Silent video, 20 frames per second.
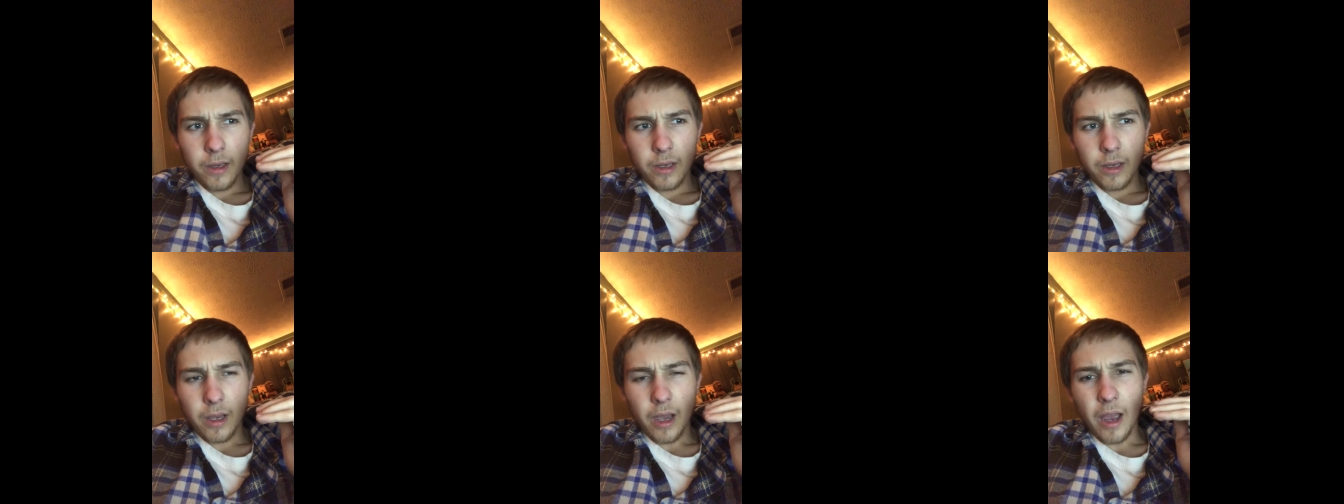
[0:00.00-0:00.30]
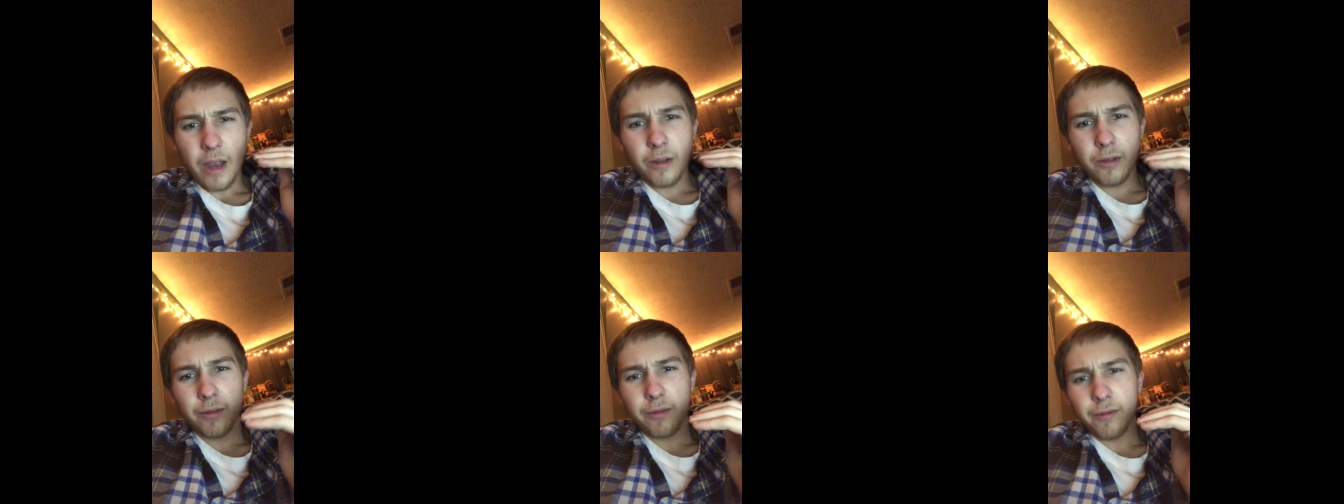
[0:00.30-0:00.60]

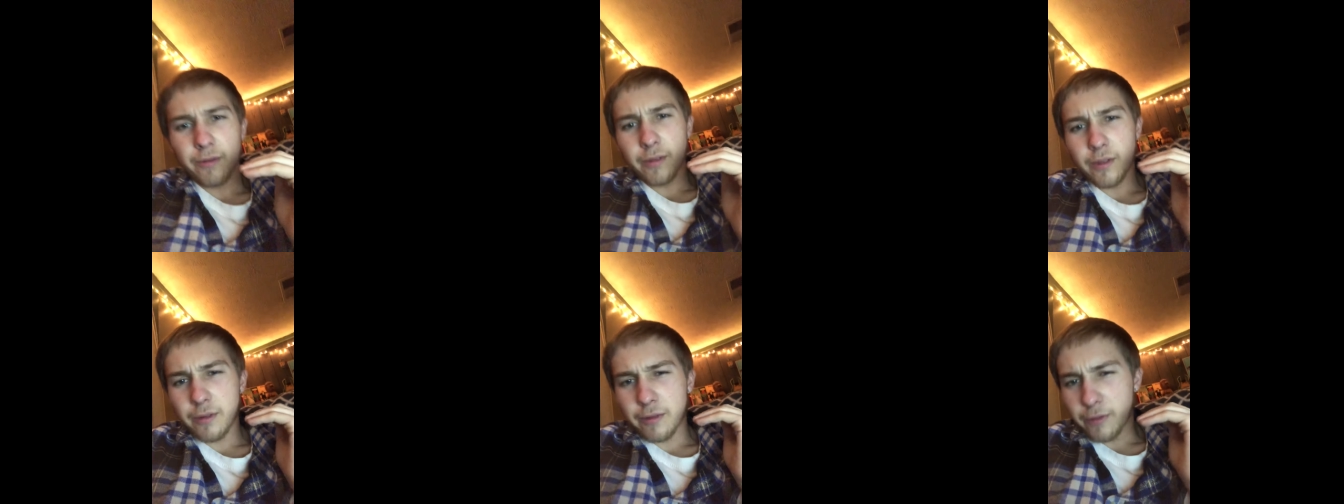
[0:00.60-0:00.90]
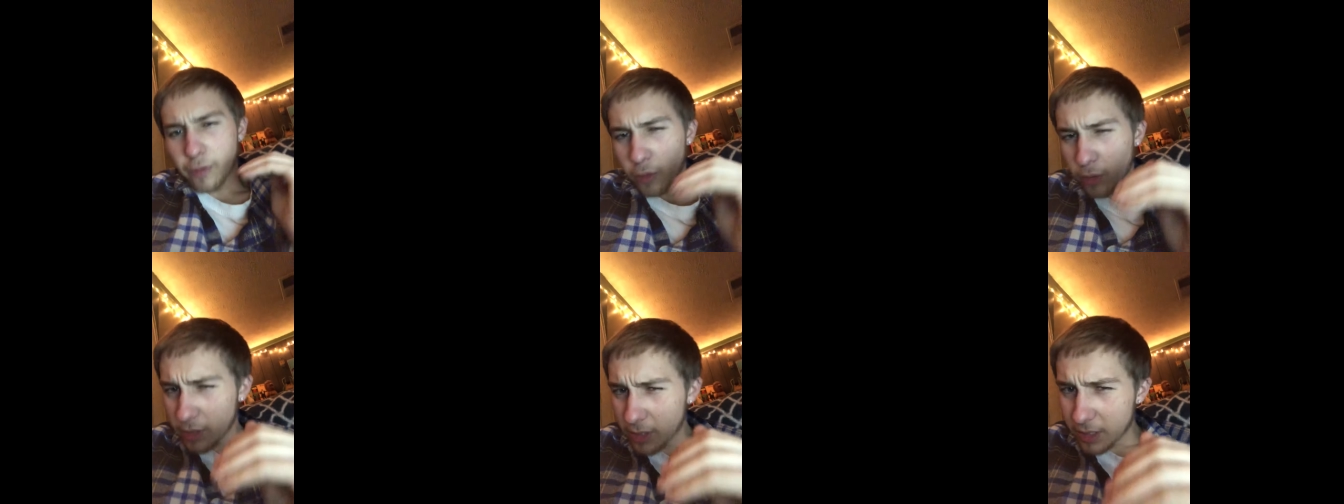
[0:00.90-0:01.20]
kind of
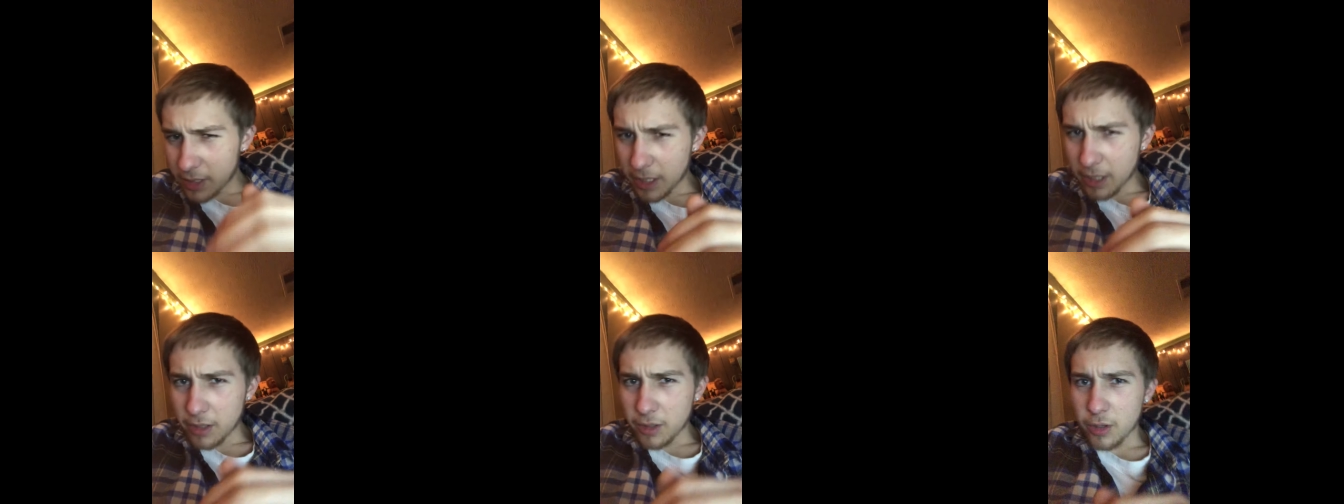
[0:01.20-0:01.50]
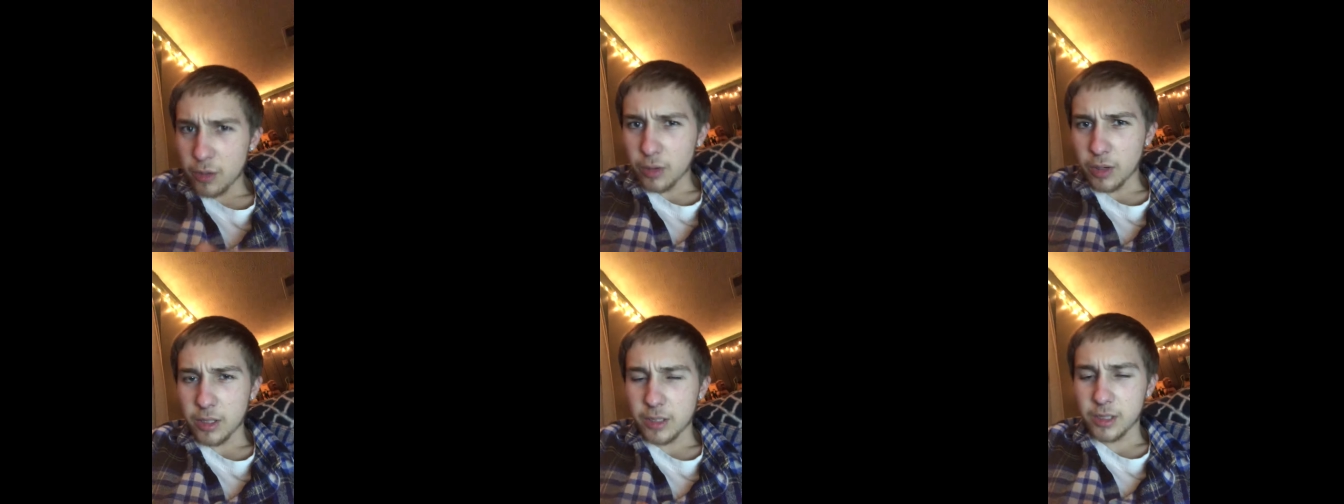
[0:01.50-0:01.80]
forced
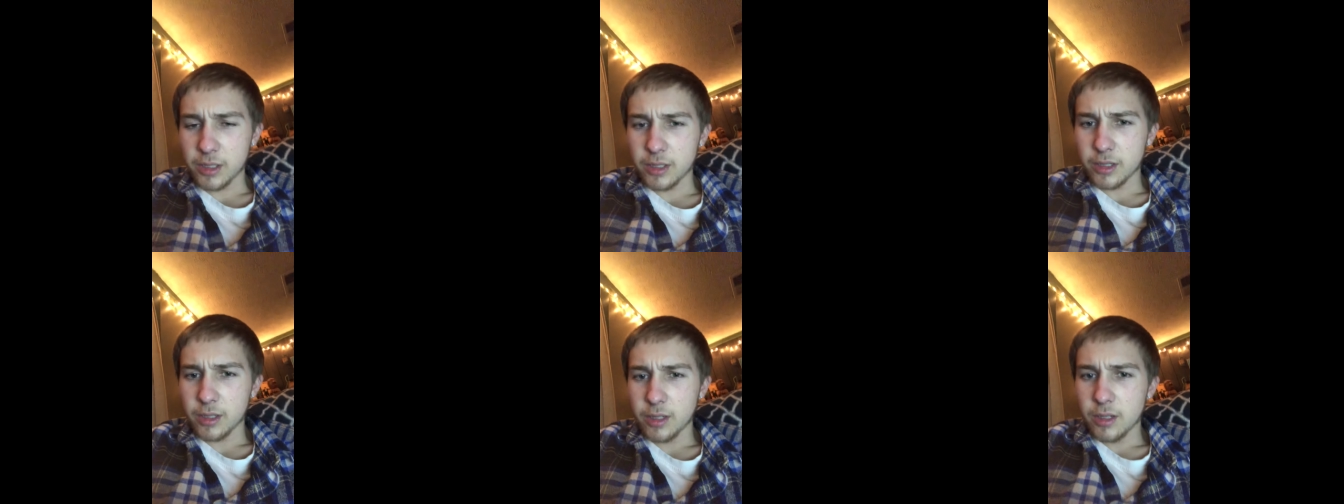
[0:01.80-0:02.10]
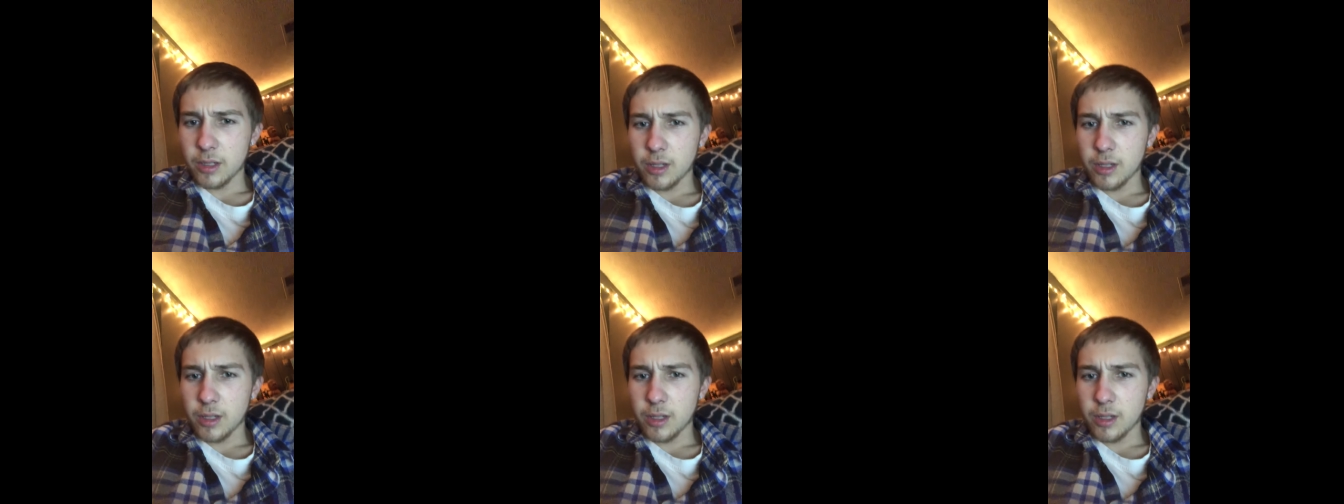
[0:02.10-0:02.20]
into us,